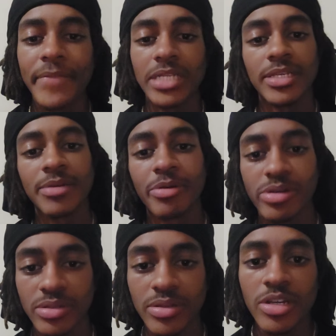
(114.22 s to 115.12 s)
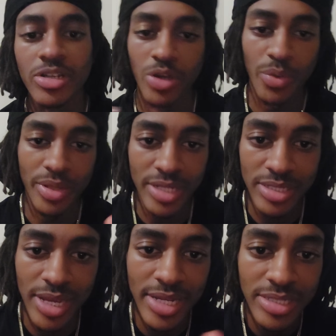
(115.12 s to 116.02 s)
Same person. So when this
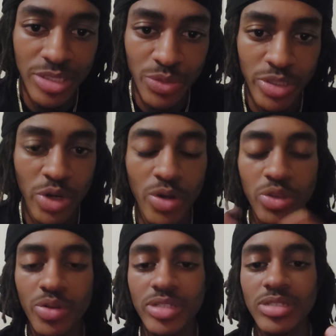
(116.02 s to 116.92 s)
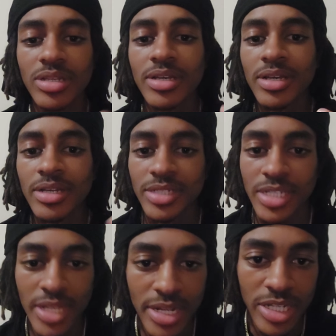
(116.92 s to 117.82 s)
scientist was going through this
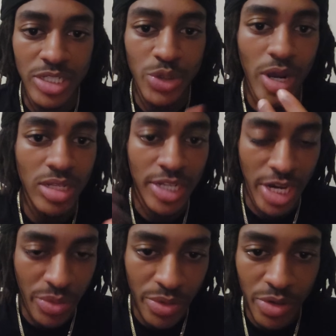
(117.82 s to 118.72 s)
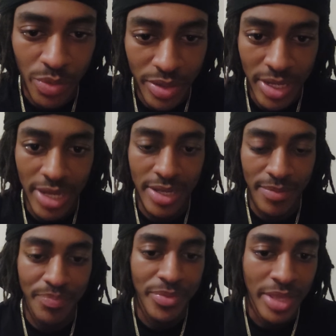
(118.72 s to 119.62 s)
genetic trial and error or whatnot
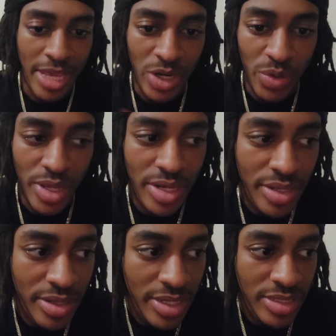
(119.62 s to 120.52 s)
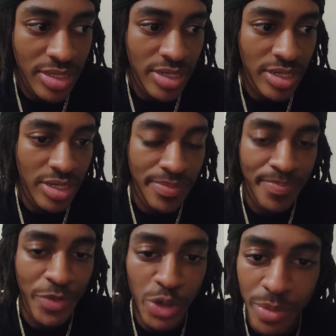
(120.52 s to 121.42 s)
and created his uh
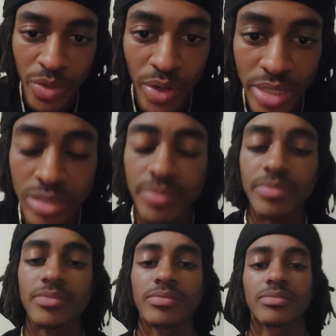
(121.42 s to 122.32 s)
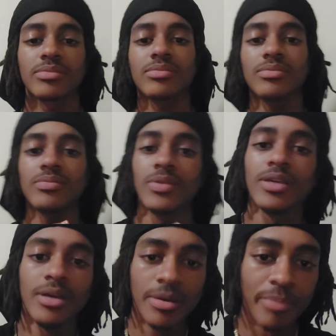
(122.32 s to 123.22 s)
human race,
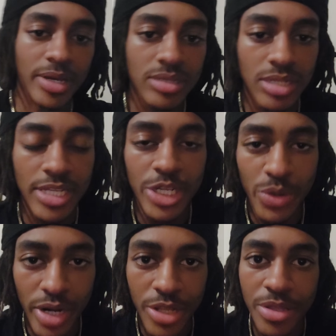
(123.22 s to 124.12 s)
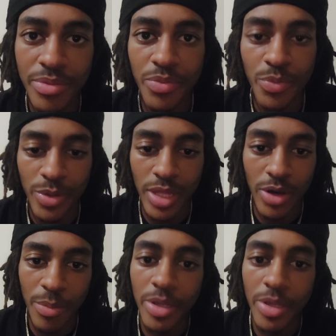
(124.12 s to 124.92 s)
basically he created them without a